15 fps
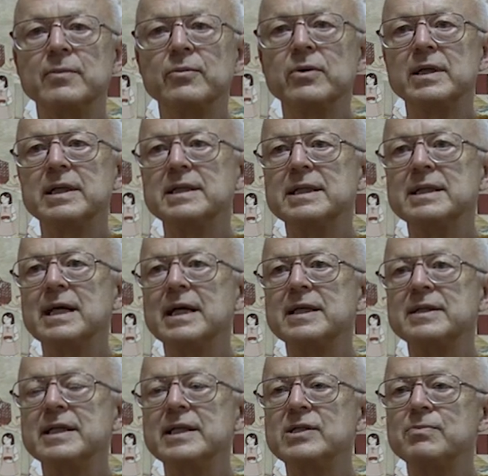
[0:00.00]
the Buddha did
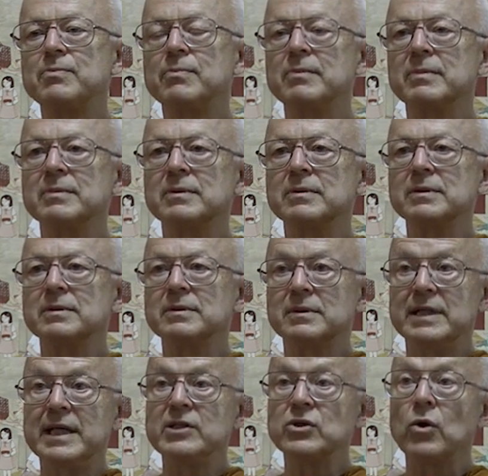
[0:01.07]
not teach,
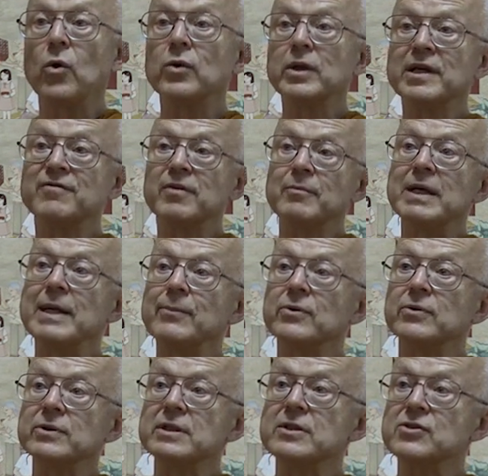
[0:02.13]
teach only for
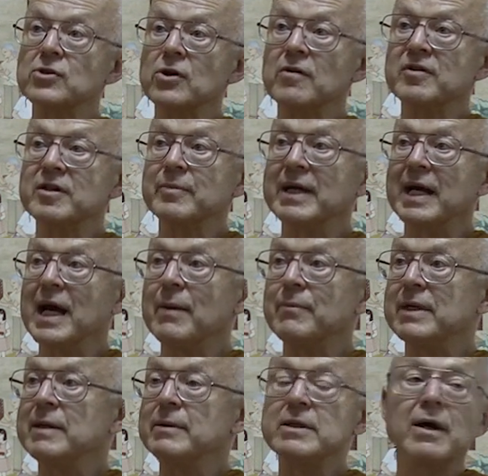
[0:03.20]
people who deserve to be
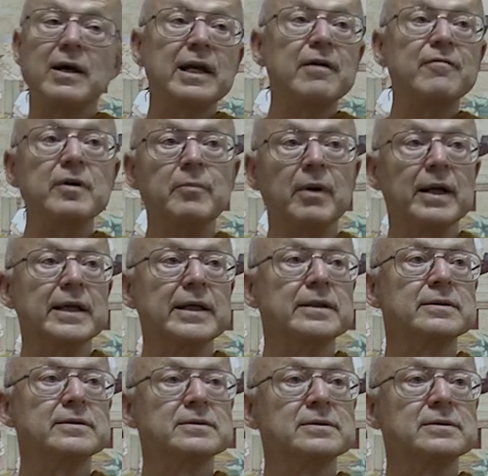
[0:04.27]
happy, he taught everybody.